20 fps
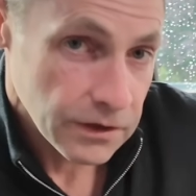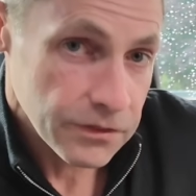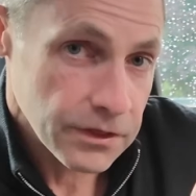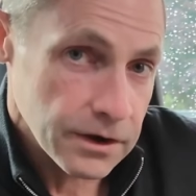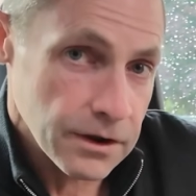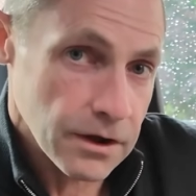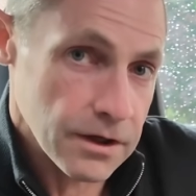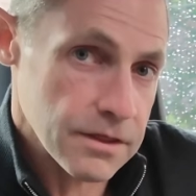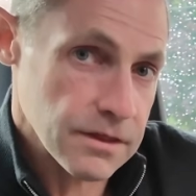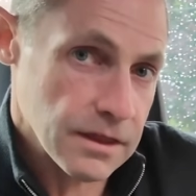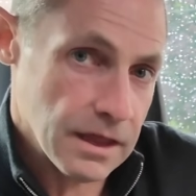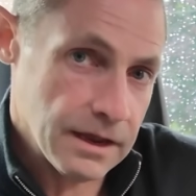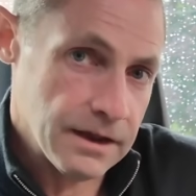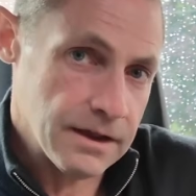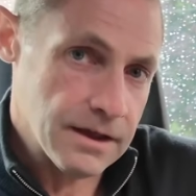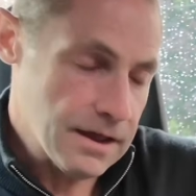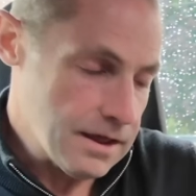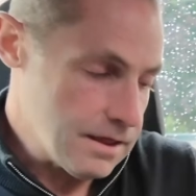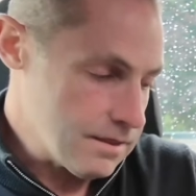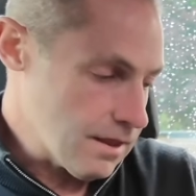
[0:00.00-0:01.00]
other nice
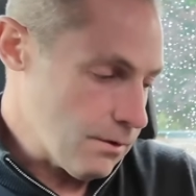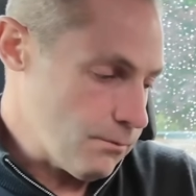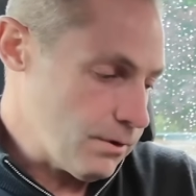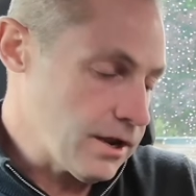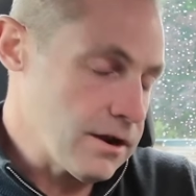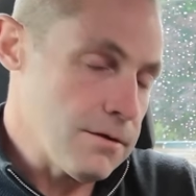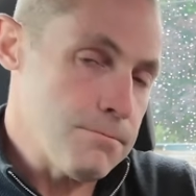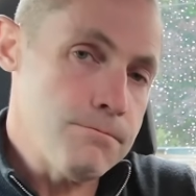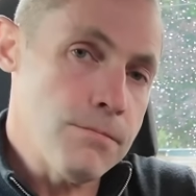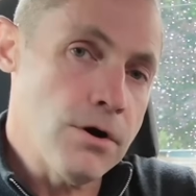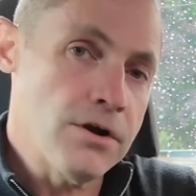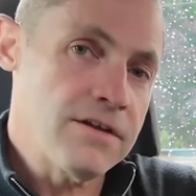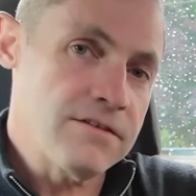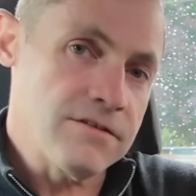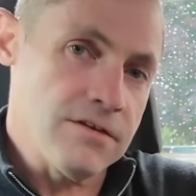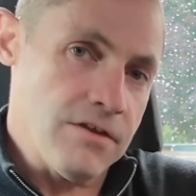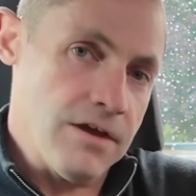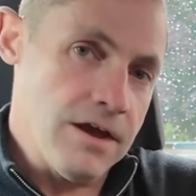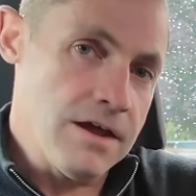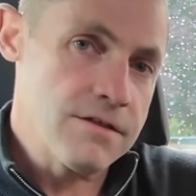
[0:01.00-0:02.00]
thing is that we're going to
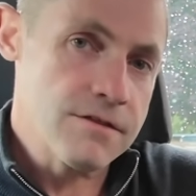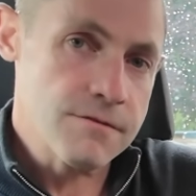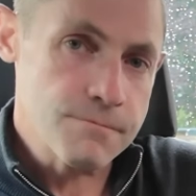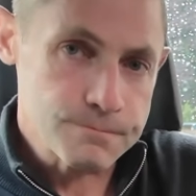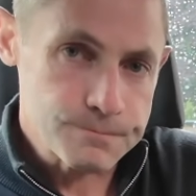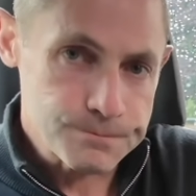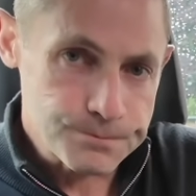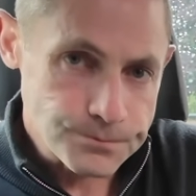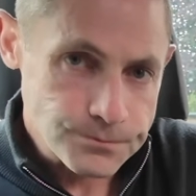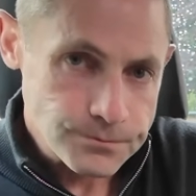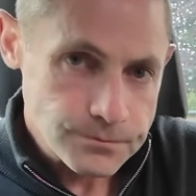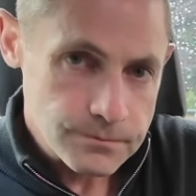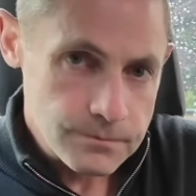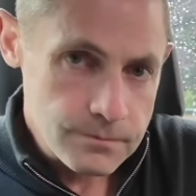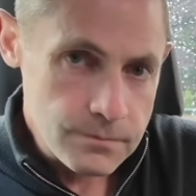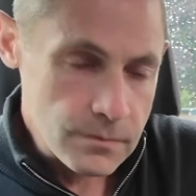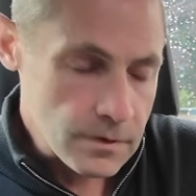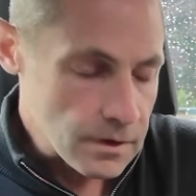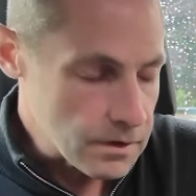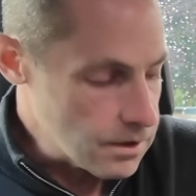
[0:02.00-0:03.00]
monitor this
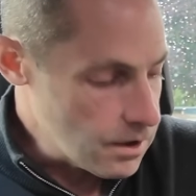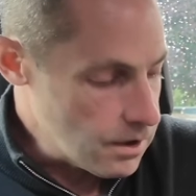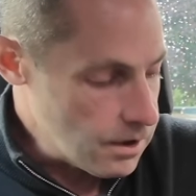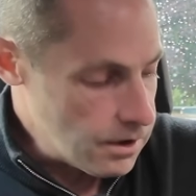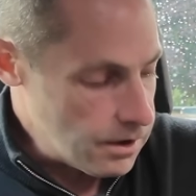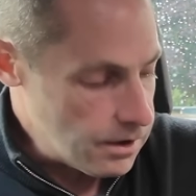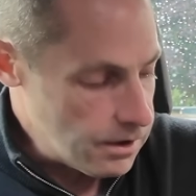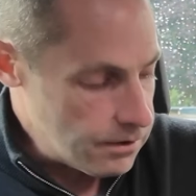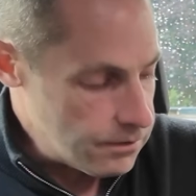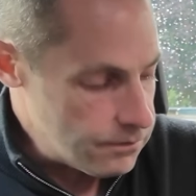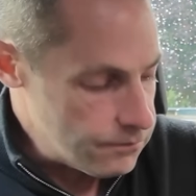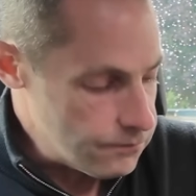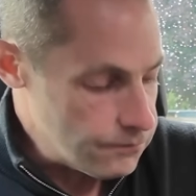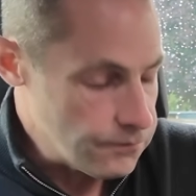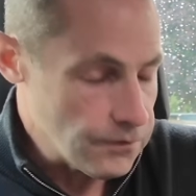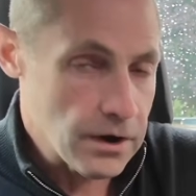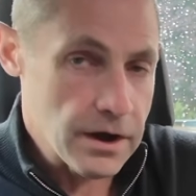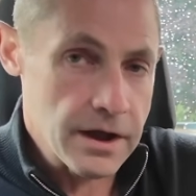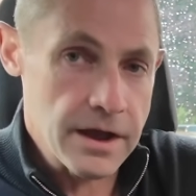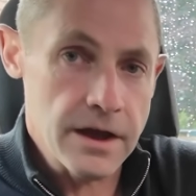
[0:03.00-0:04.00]

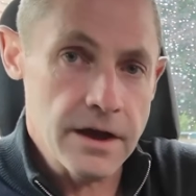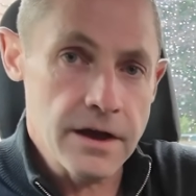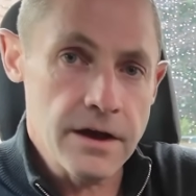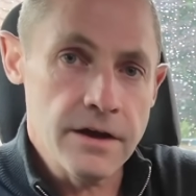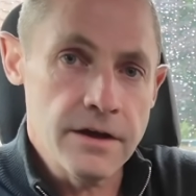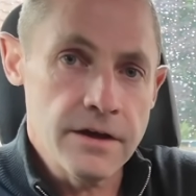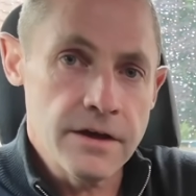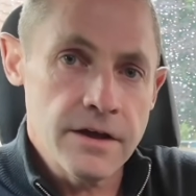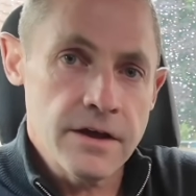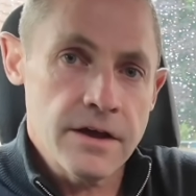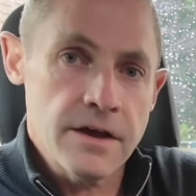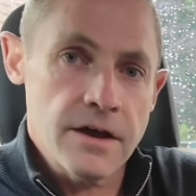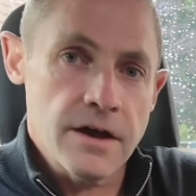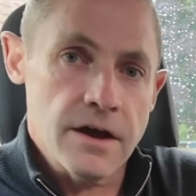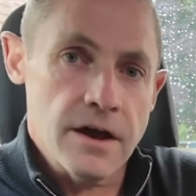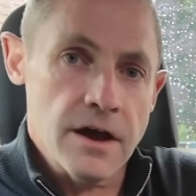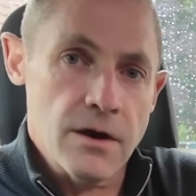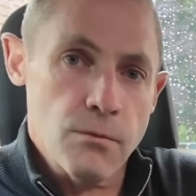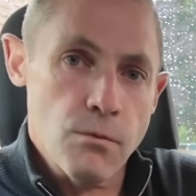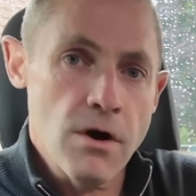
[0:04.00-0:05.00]
via
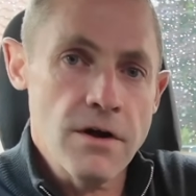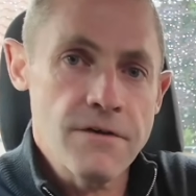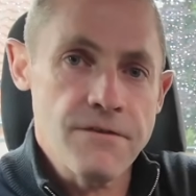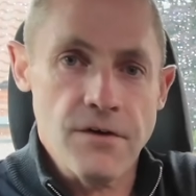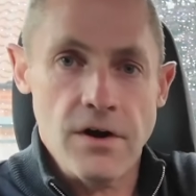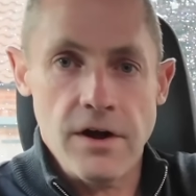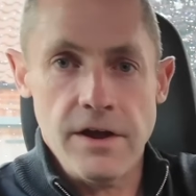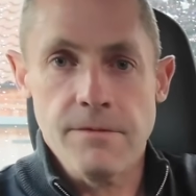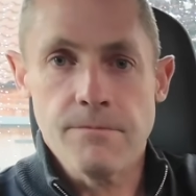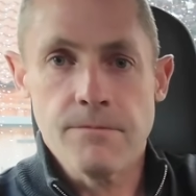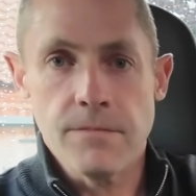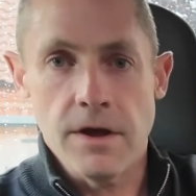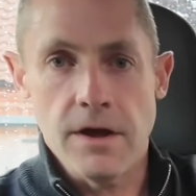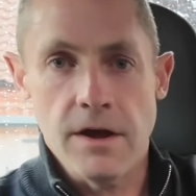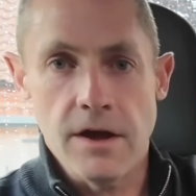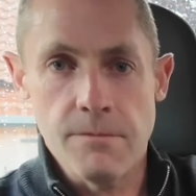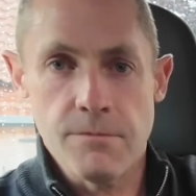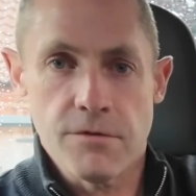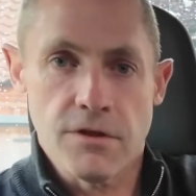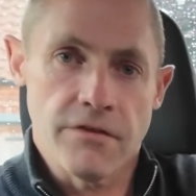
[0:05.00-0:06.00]
Wi-Fi.
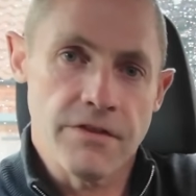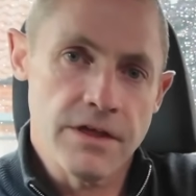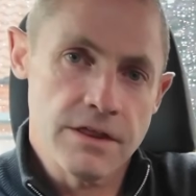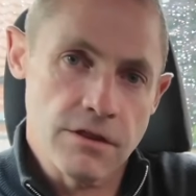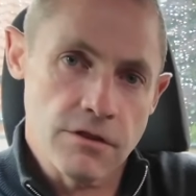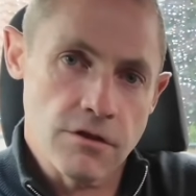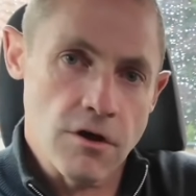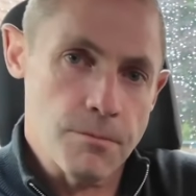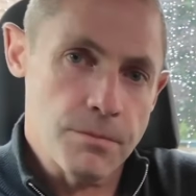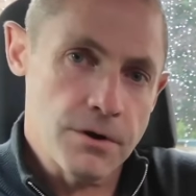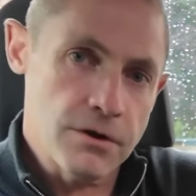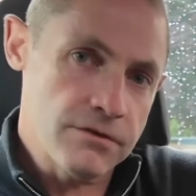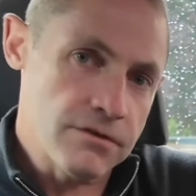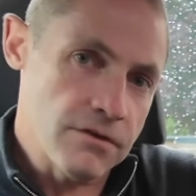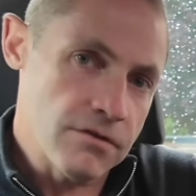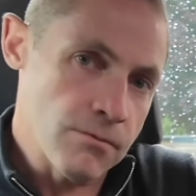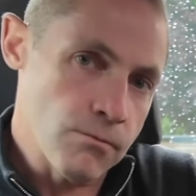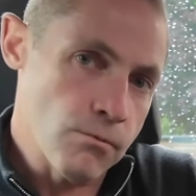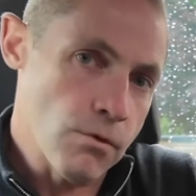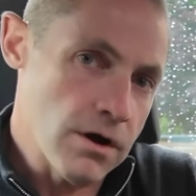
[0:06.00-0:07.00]
So this has got
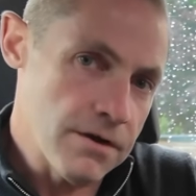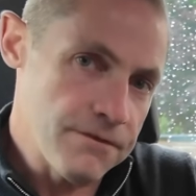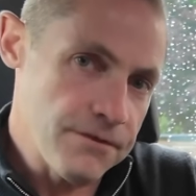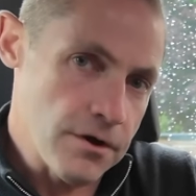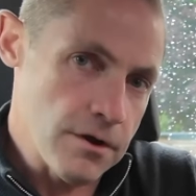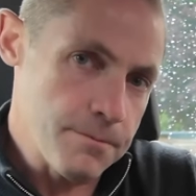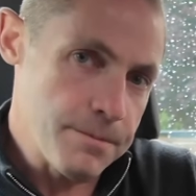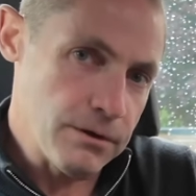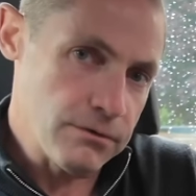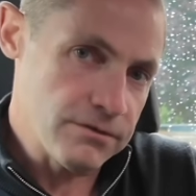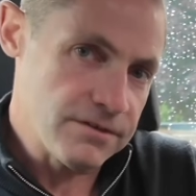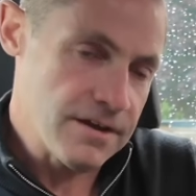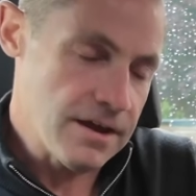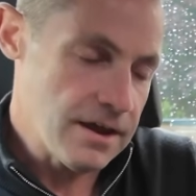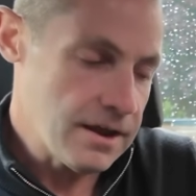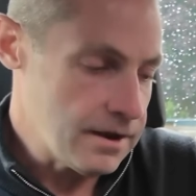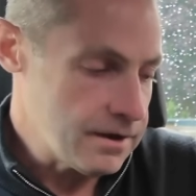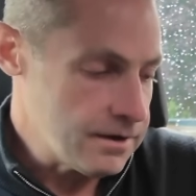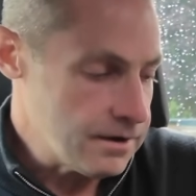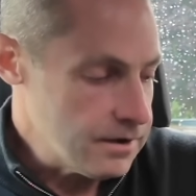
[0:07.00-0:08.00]
Bluetooth and Wi-Fi built
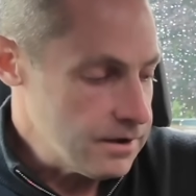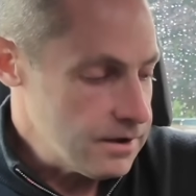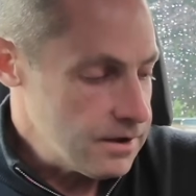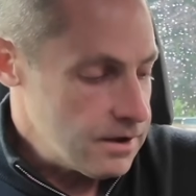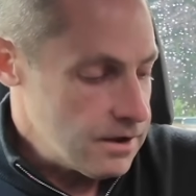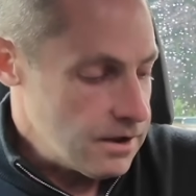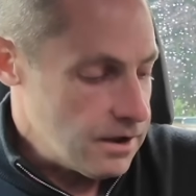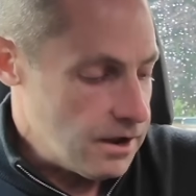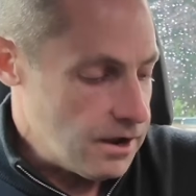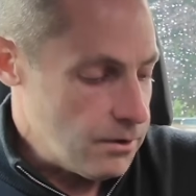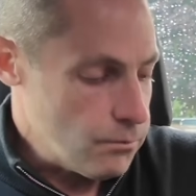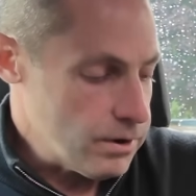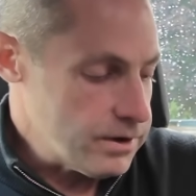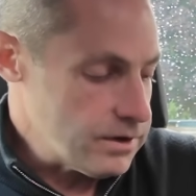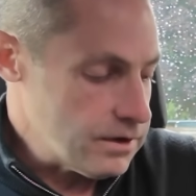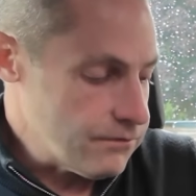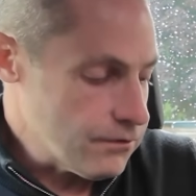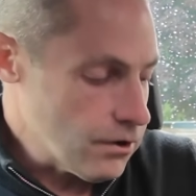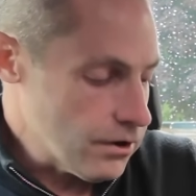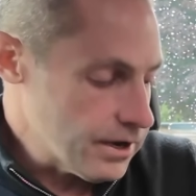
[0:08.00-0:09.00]
in.
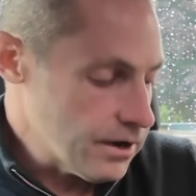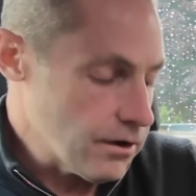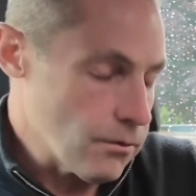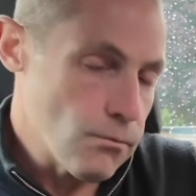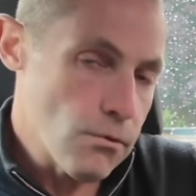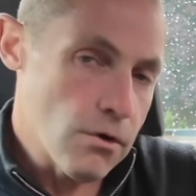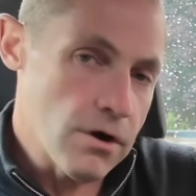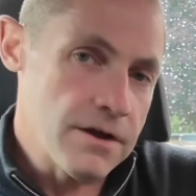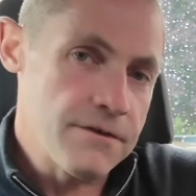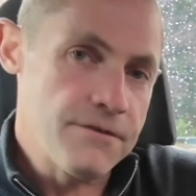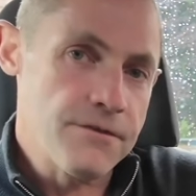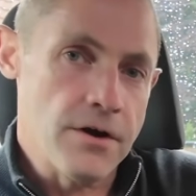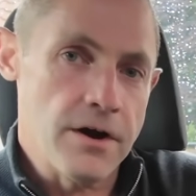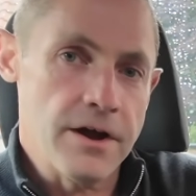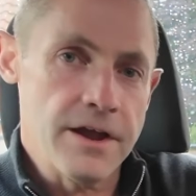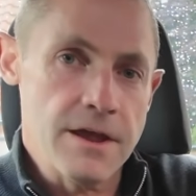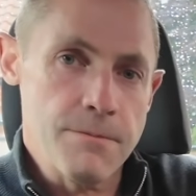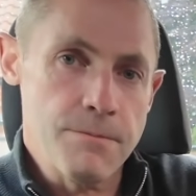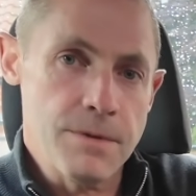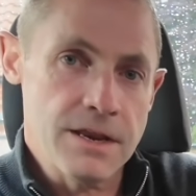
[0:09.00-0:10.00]
When you've got it on
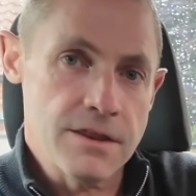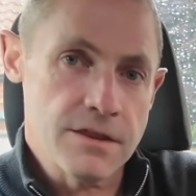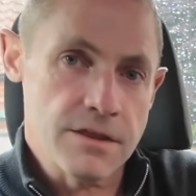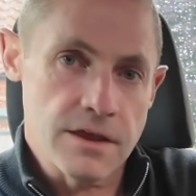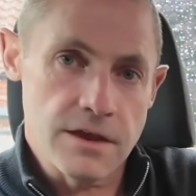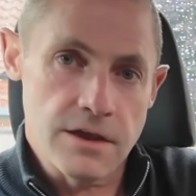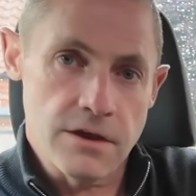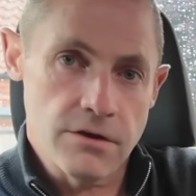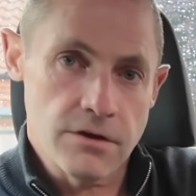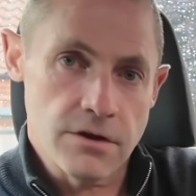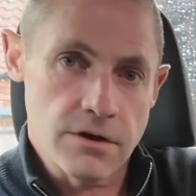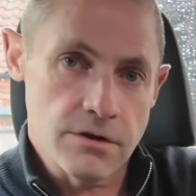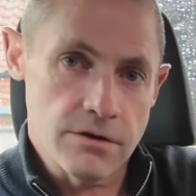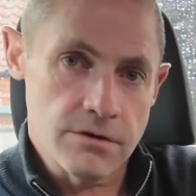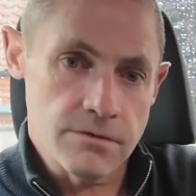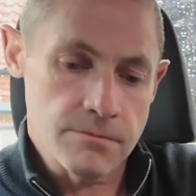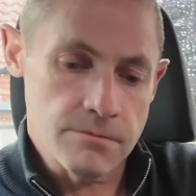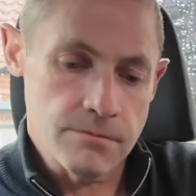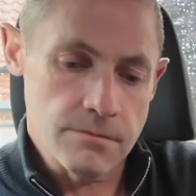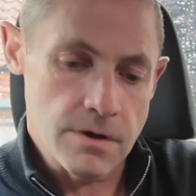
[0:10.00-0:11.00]
Wi-Fi, it means that you
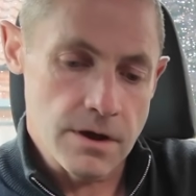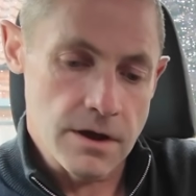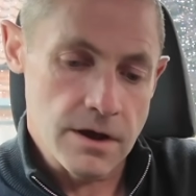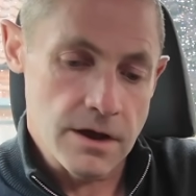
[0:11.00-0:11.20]
can